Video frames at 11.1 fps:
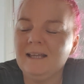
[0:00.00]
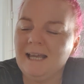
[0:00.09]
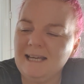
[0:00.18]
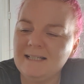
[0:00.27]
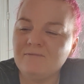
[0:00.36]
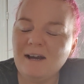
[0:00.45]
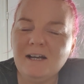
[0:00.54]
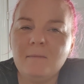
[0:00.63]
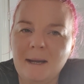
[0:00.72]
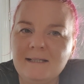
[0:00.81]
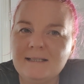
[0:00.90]
It's
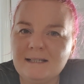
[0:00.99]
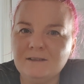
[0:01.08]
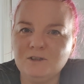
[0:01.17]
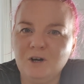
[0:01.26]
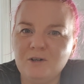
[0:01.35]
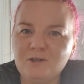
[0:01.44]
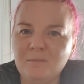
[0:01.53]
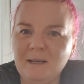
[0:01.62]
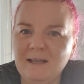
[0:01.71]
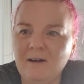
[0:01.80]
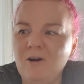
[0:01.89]
recommended a lot to
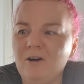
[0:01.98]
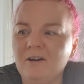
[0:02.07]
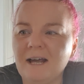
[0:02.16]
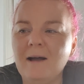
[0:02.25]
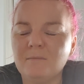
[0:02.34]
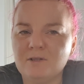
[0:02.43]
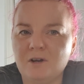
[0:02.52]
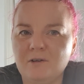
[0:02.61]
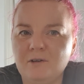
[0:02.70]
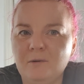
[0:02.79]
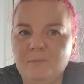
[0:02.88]
me on
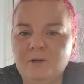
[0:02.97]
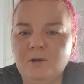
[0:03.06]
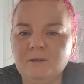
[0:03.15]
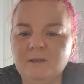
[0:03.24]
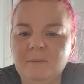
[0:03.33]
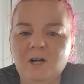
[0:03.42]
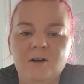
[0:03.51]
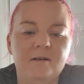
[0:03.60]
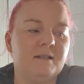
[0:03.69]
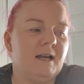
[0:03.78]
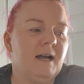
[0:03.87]
Amazon purely
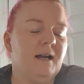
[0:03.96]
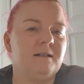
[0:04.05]
because I